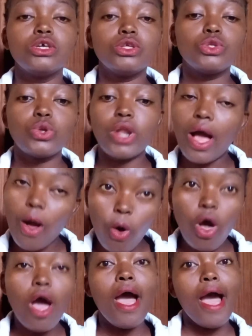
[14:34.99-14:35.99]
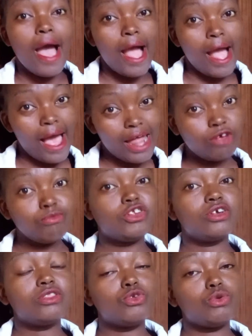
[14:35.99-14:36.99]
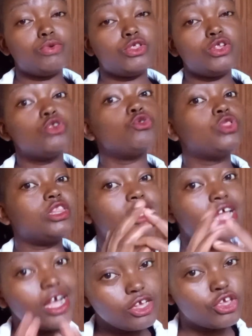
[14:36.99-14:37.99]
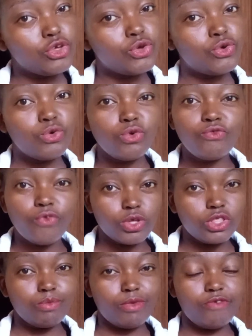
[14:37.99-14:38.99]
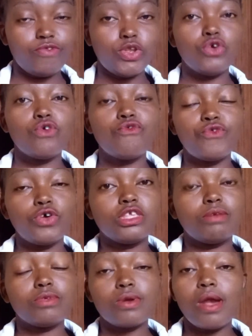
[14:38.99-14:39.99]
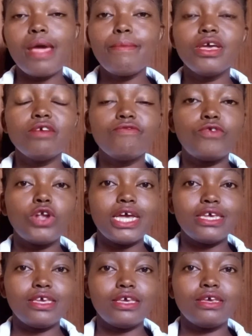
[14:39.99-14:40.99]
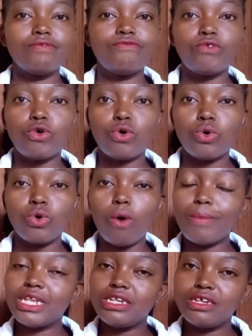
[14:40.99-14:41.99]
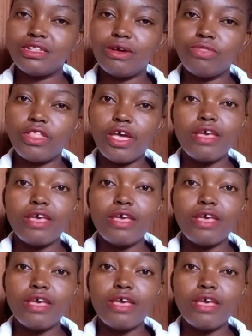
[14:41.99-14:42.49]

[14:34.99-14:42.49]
So now, allow me to take this opportunity to thank you for watching my video, for subscribing, for liking, for commenting down there.